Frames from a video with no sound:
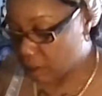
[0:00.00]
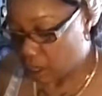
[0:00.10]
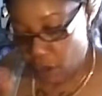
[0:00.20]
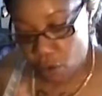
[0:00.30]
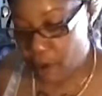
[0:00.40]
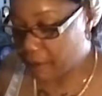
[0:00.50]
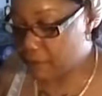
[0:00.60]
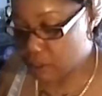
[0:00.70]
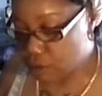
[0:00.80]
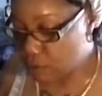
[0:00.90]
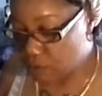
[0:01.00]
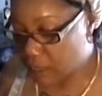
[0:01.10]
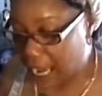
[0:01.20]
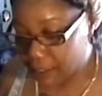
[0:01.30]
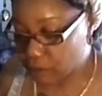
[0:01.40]
whoever you
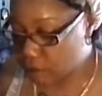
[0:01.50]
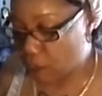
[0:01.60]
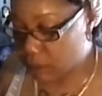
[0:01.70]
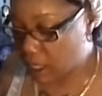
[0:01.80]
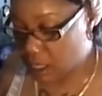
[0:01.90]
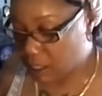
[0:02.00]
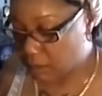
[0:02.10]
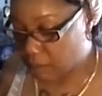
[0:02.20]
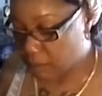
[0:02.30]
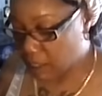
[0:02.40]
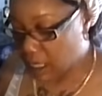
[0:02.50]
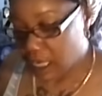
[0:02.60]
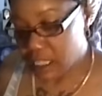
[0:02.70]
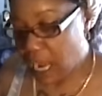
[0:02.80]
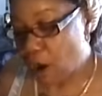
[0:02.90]
got on your team,
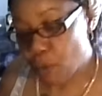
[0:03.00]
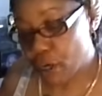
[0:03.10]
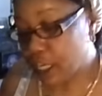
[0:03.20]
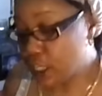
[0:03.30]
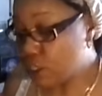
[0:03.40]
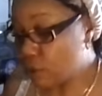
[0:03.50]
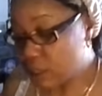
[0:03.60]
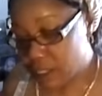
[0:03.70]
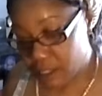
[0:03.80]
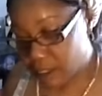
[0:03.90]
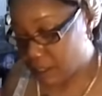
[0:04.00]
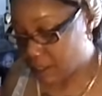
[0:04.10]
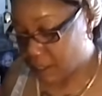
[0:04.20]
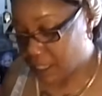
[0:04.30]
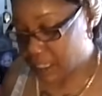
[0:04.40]
y'all work in unison.
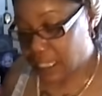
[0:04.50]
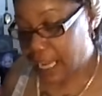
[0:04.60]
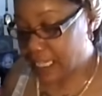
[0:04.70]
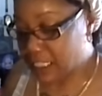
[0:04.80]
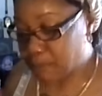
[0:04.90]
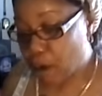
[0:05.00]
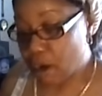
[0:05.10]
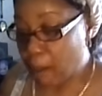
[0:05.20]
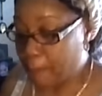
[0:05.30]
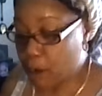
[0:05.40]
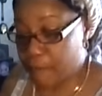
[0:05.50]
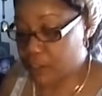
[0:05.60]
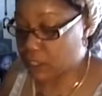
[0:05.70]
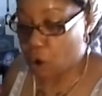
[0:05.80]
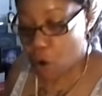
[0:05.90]
It's like it's a
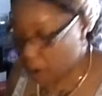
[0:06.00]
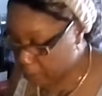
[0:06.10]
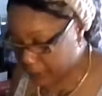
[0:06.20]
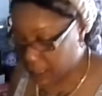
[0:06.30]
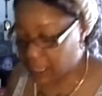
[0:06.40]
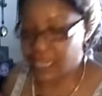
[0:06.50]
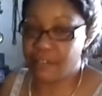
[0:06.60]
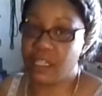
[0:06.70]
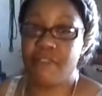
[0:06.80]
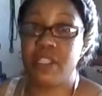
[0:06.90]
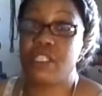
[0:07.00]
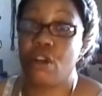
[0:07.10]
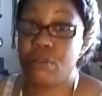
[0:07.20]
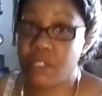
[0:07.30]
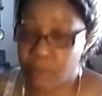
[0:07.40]
perfect harmony, even if it's
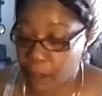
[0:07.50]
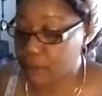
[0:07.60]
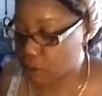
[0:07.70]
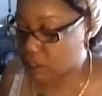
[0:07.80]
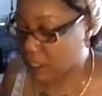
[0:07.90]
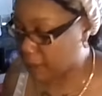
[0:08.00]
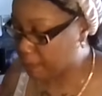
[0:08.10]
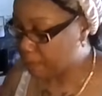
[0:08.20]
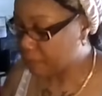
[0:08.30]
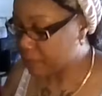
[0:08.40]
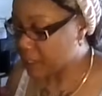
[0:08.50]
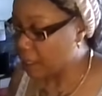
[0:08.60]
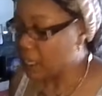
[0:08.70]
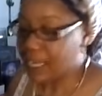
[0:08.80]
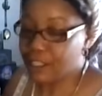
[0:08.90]
your spiritual team.
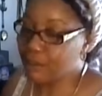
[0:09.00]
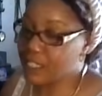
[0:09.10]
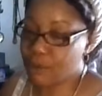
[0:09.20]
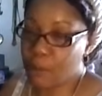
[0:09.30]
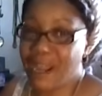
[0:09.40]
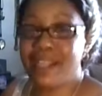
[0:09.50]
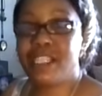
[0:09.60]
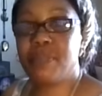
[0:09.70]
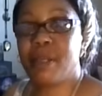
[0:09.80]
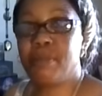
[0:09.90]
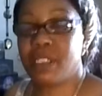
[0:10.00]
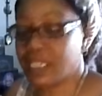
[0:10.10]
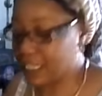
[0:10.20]
You just remind these people of their